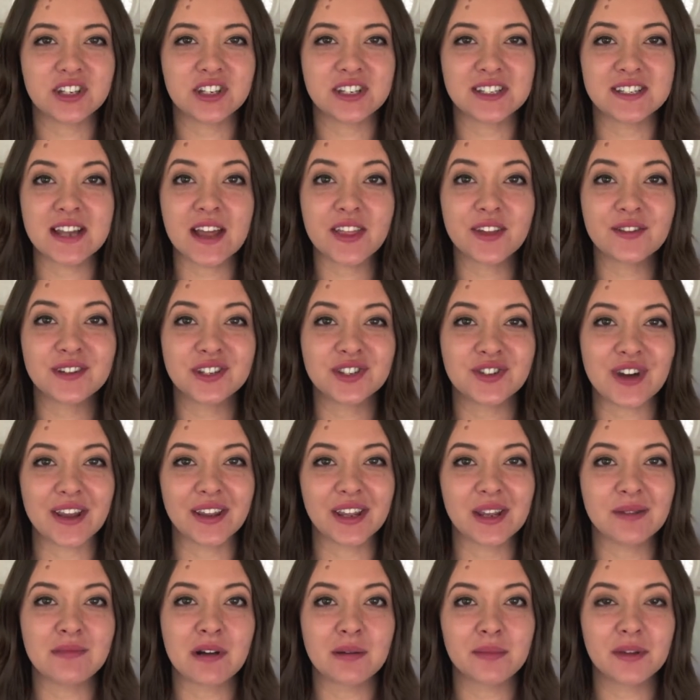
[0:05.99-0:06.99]
She's another
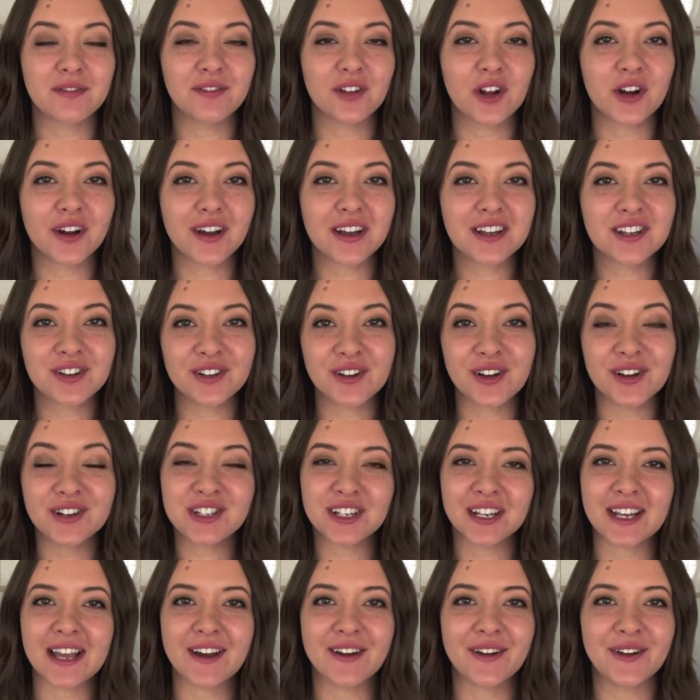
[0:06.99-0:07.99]
Australian mummy vlogger, so go
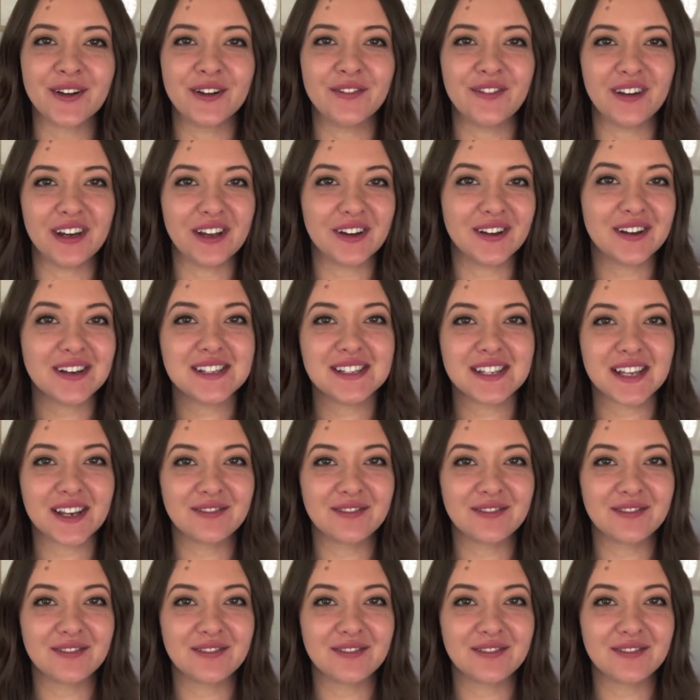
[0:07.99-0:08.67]
check out her videos.